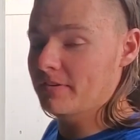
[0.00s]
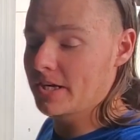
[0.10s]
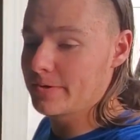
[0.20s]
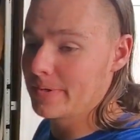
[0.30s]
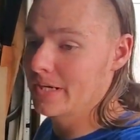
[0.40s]

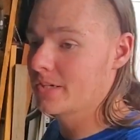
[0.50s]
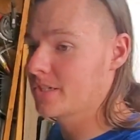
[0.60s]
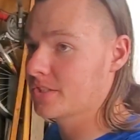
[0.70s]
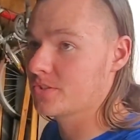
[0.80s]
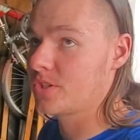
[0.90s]
very well
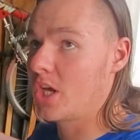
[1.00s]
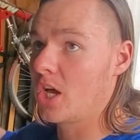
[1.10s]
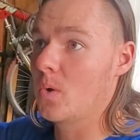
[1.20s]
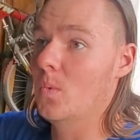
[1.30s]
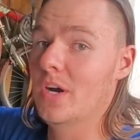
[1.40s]
because
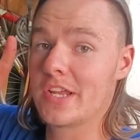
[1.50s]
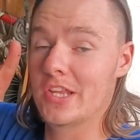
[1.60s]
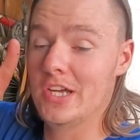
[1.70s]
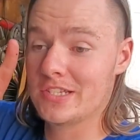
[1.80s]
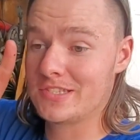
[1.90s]
uh, one, I
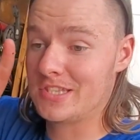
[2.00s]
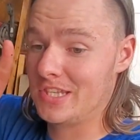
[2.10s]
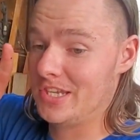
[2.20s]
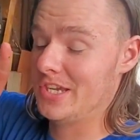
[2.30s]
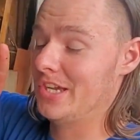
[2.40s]
lost
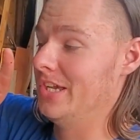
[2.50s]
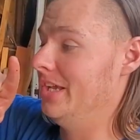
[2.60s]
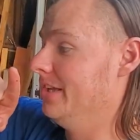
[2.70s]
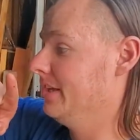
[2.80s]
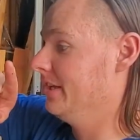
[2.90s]
the uh,
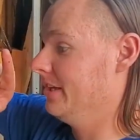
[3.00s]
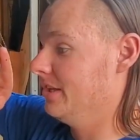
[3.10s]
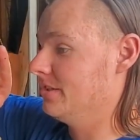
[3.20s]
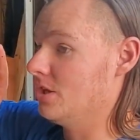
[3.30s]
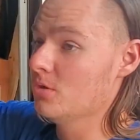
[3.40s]

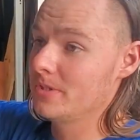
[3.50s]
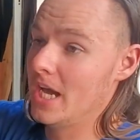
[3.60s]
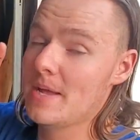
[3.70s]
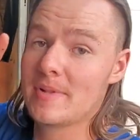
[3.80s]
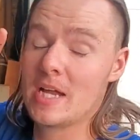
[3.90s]
two
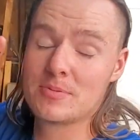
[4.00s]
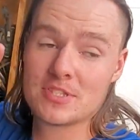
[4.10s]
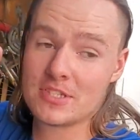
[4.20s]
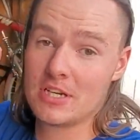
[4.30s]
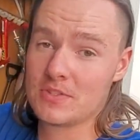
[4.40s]
time
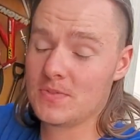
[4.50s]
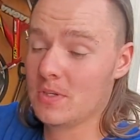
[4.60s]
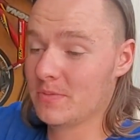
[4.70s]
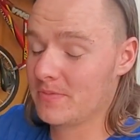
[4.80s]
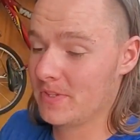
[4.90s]
lapses that I was
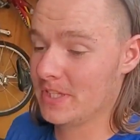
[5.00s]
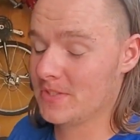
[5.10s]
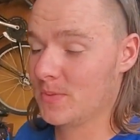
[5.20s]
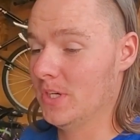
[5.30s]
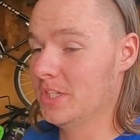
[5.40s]
filming for
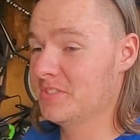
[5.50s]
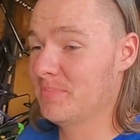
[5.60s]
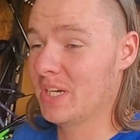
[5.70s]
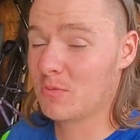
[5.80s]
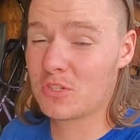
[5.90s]
this one,
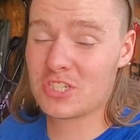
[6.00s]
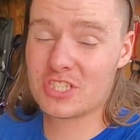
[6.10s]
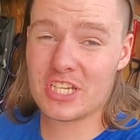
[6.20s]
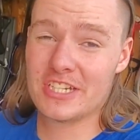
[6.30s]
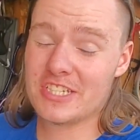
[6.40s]
but we're
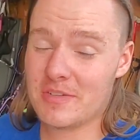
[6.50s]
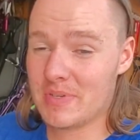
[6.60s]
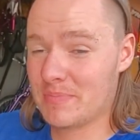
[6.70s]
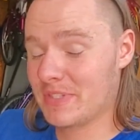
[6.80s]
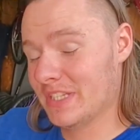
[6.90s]
just gonna jump
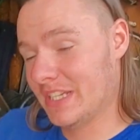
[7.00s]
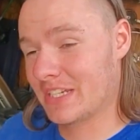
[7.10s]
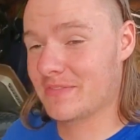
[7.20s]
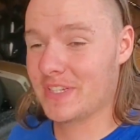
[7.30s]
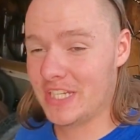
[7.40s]
up to the
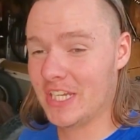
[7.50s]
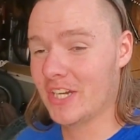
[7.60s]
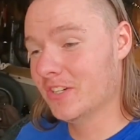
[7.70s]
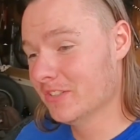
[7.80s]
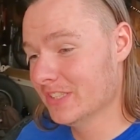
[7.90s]
next
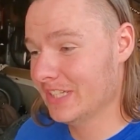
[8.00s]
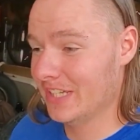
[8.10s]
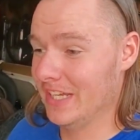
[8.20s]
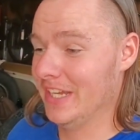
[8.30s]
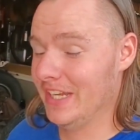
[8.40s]
video
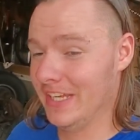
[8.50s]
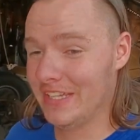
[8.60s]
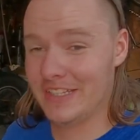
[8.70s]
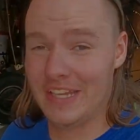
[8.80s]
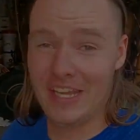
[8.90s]

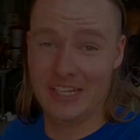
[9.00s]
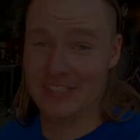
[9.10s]
and yeah.